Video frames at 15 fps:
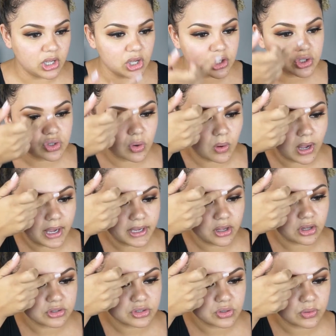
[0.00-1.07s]
So I
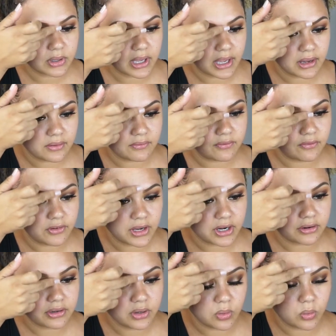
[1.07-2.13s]
also get
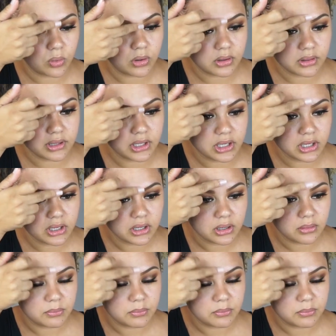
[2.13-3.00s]
very oily